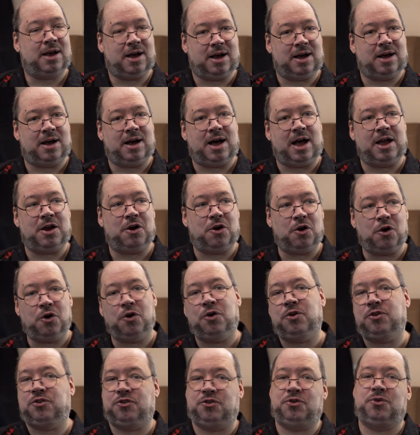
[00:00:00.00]
I
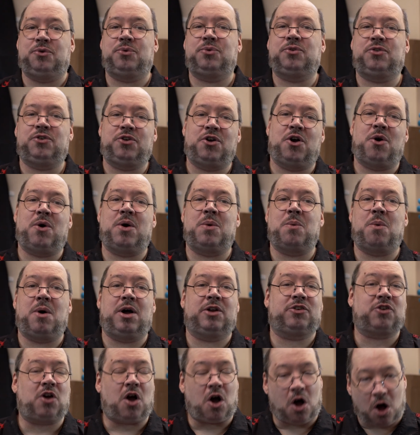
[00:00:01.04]
urge you to go and
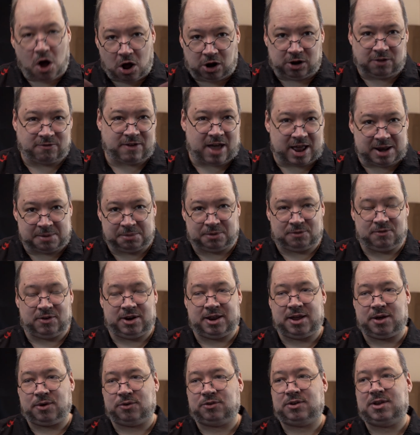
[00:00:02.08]
watch all of Adam's
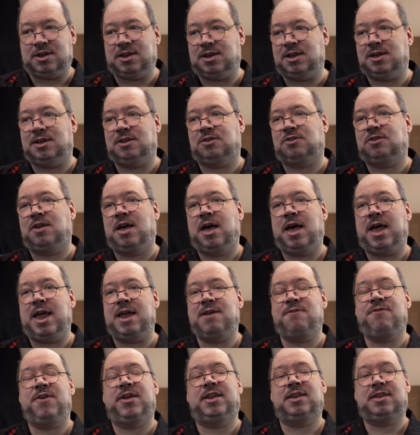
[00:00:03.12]
videos. He is
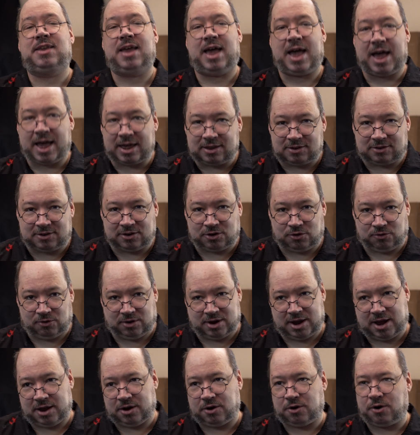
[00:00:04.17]
a fantastic
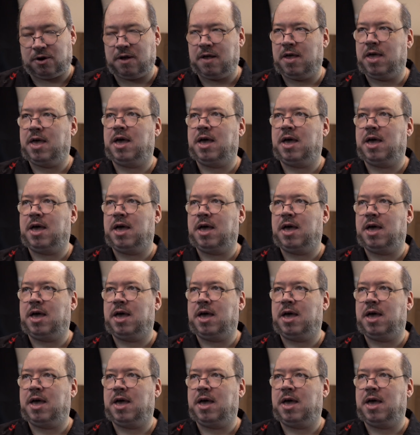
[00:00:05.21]
creator,